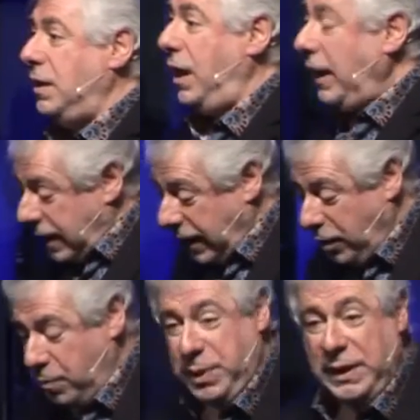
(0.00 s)
I
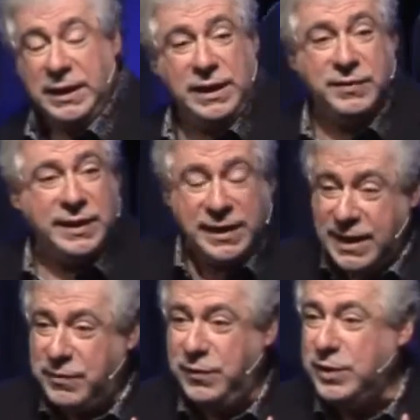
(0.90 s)
cannot believe the
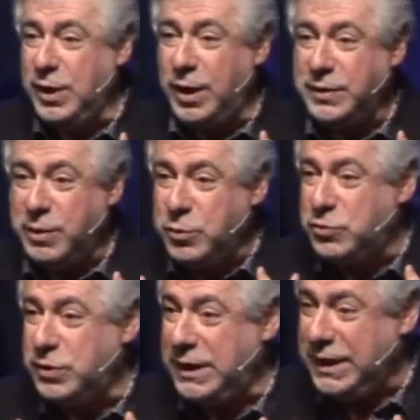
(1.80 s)
love of God that was
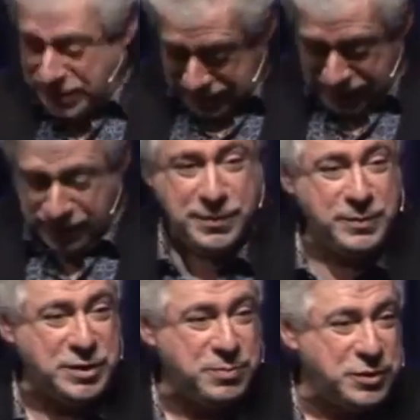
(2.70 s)
released from
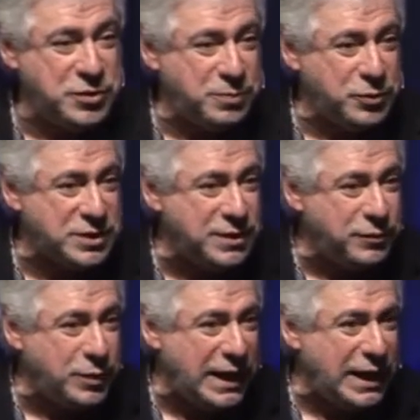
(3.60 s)
this miserable,
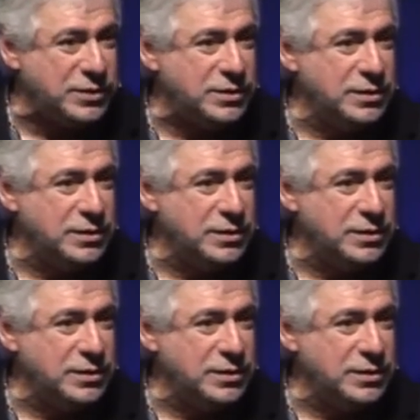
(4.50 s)
sinful heart.